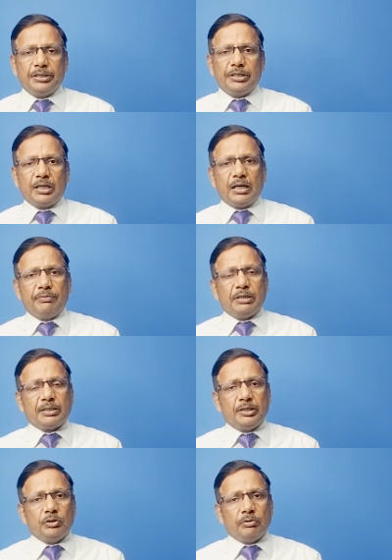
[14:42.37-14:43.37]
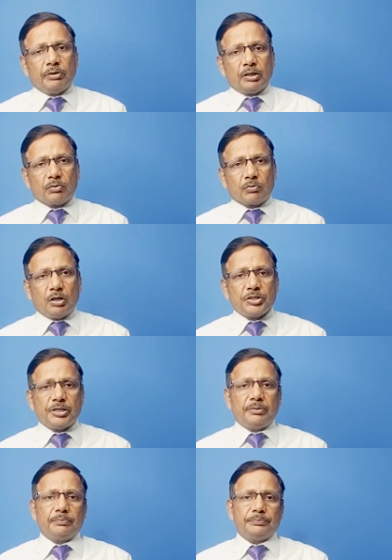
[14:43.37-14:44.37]
Here I will tell you a word of
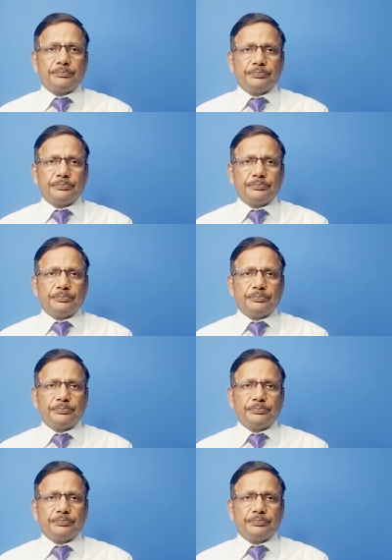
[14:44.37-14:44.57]
caution.